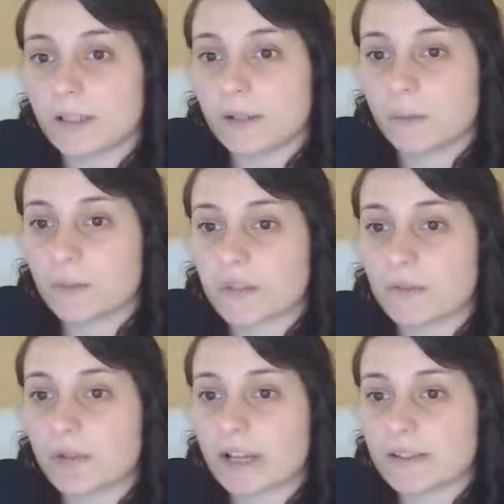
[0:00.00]
once you've
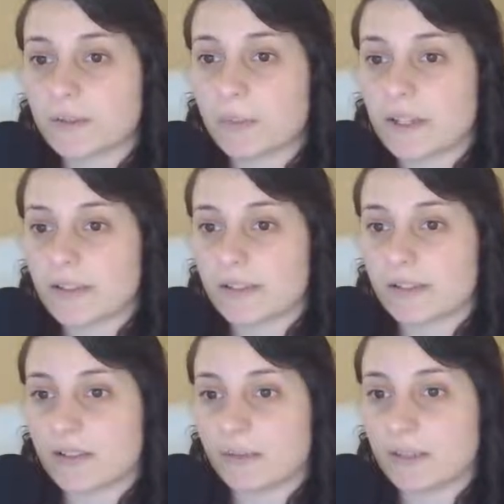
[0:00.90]
got some basic
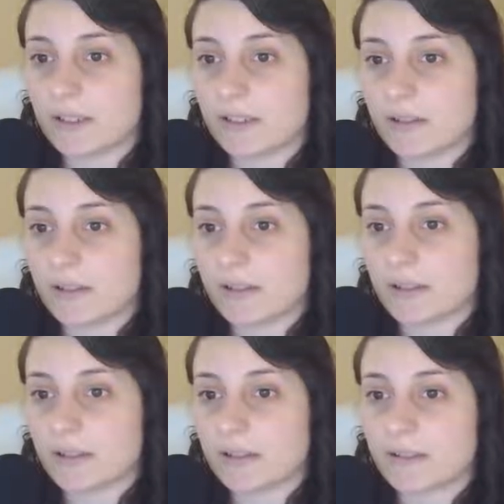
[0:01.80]
stuff in there.
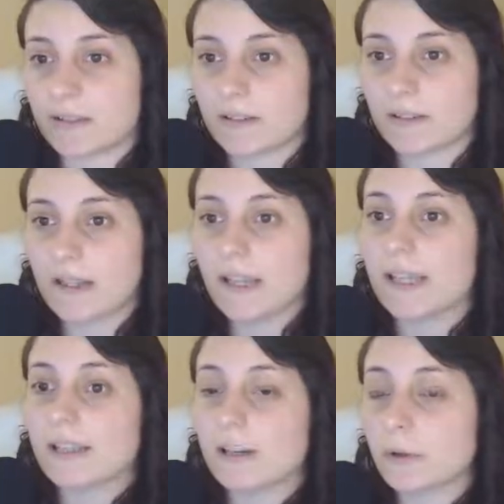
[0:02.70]

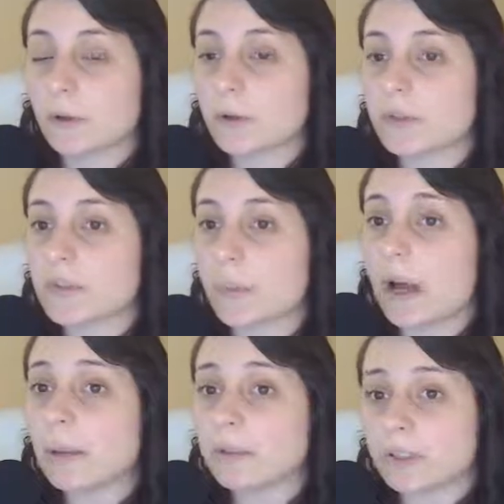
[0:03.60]
Now, in order to
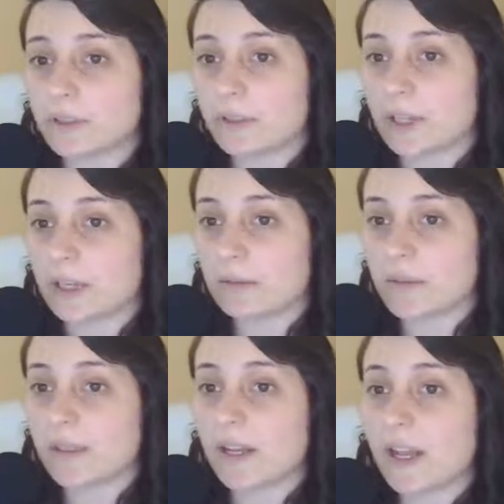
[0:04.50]
publish your game
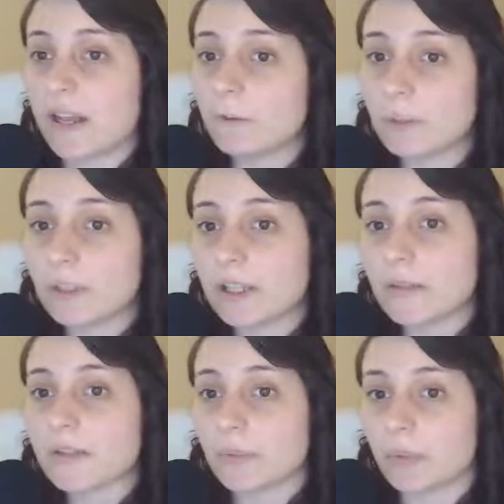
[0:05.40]
so that everybody
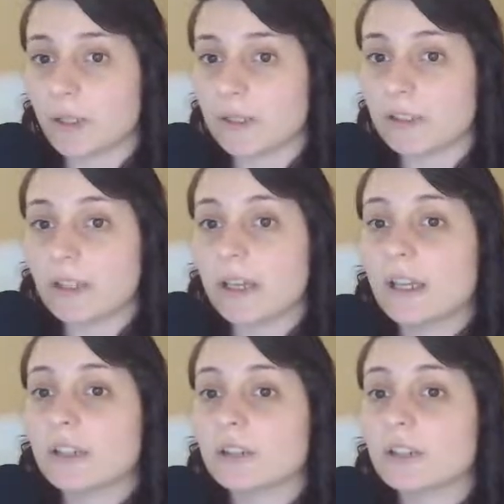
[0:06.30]
else can play it,
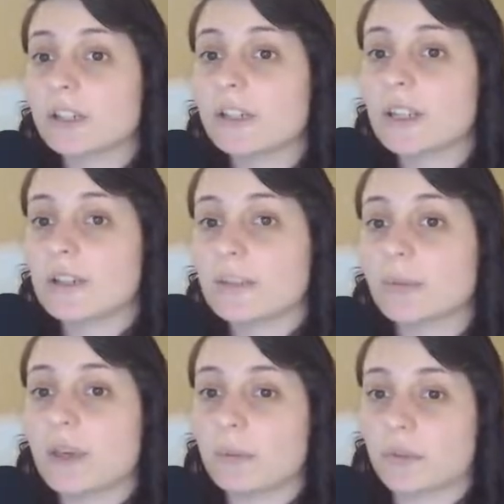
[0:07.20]
you're going to need to
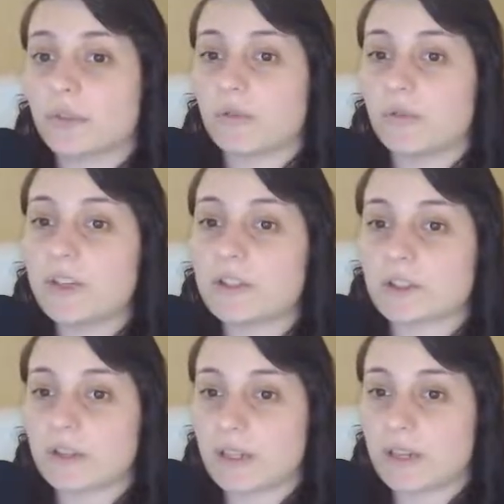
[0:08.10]
be able to finish
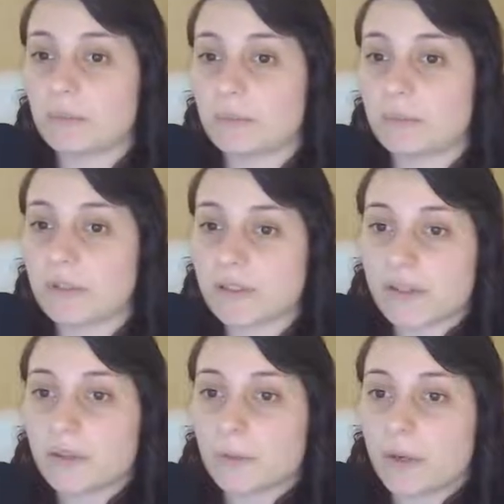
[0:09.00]
the game, because
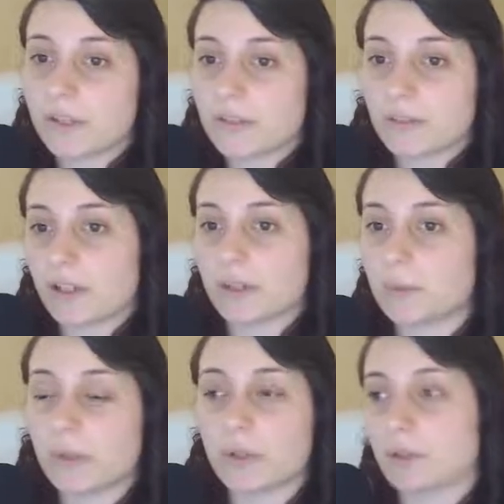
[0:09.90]
otherwise you're not going to
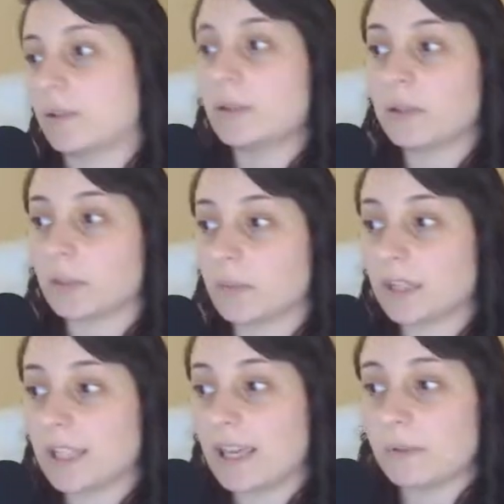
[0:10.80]
put an
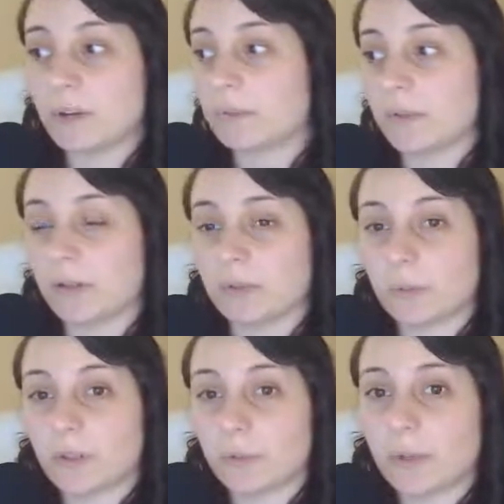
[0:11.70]
incomplete game up for
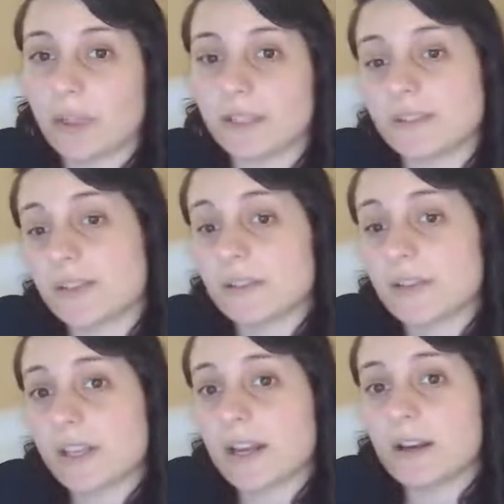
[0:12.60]
everybody to play because they'll
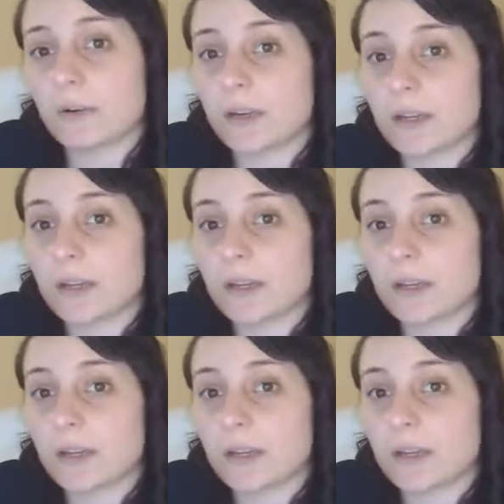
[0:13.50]
just get angry.